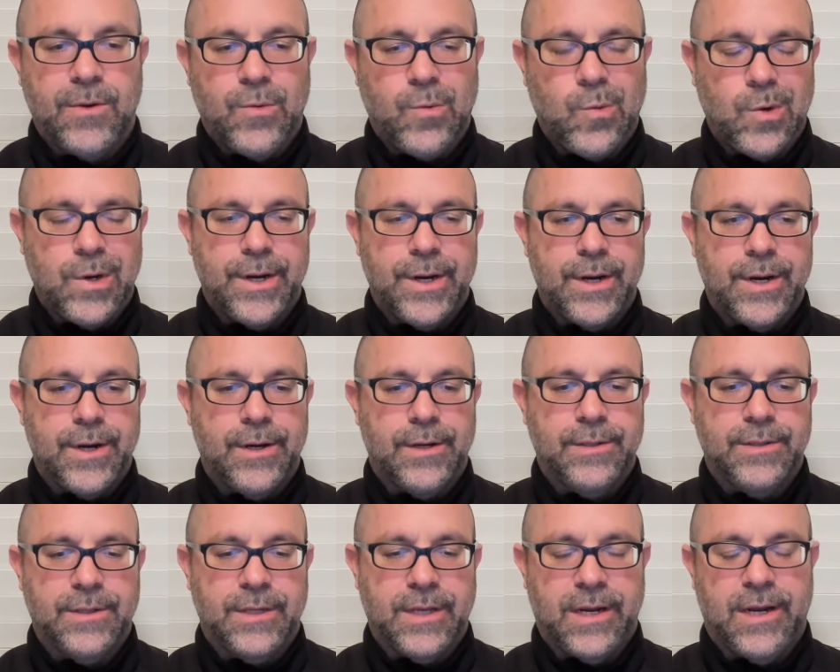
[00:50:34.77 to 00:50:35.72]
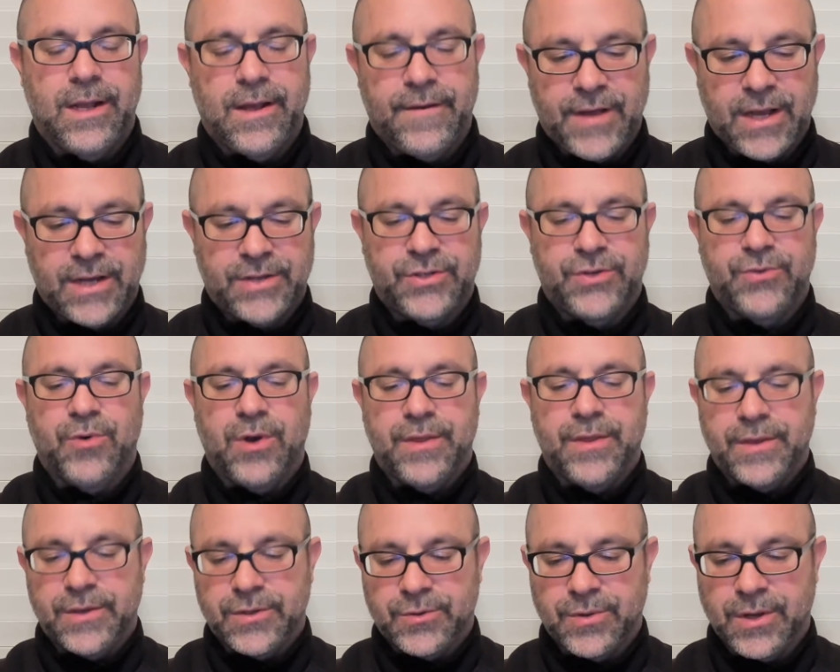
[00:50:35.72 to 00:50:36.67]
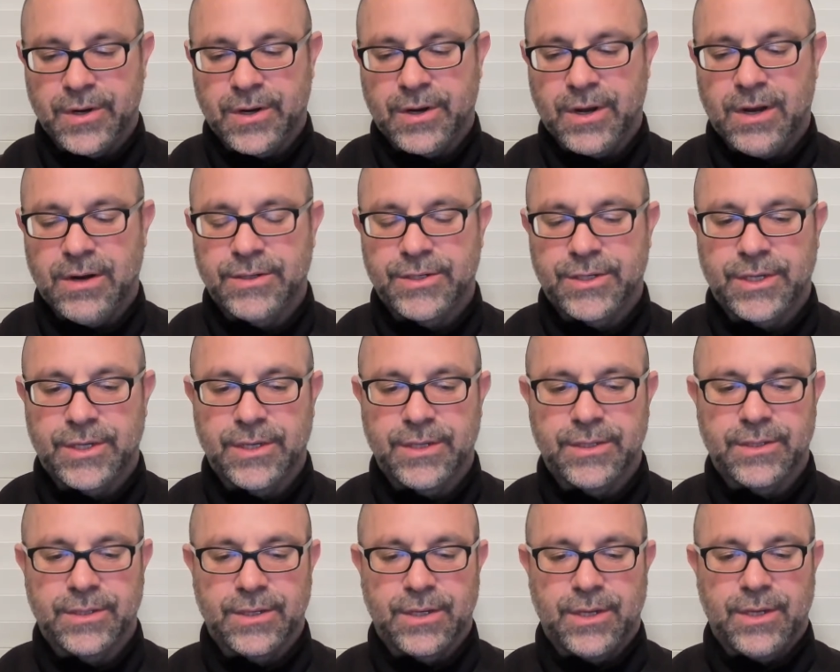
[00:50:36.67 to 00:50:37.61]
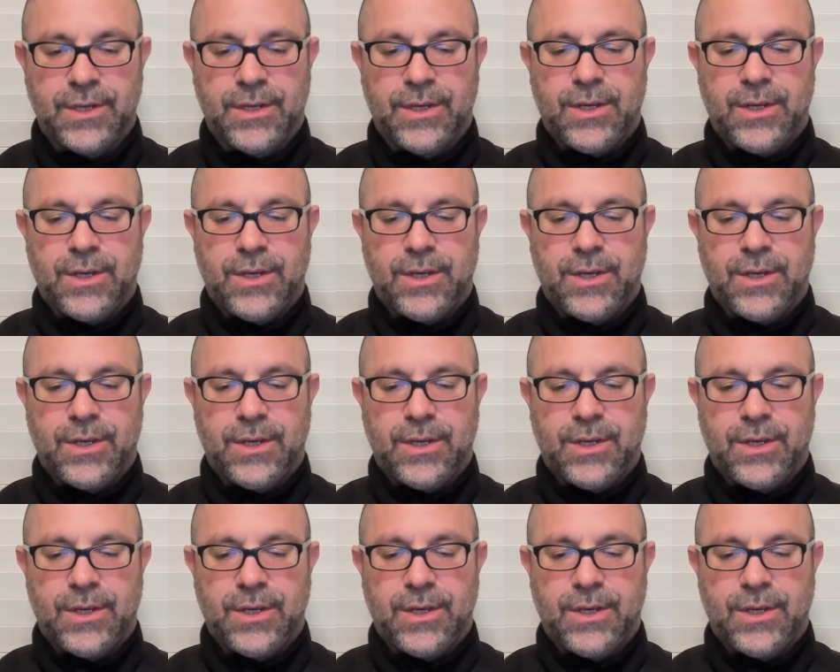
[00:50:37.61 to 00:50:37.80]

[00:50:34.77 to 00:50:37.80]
and I've actually run this with our college kids,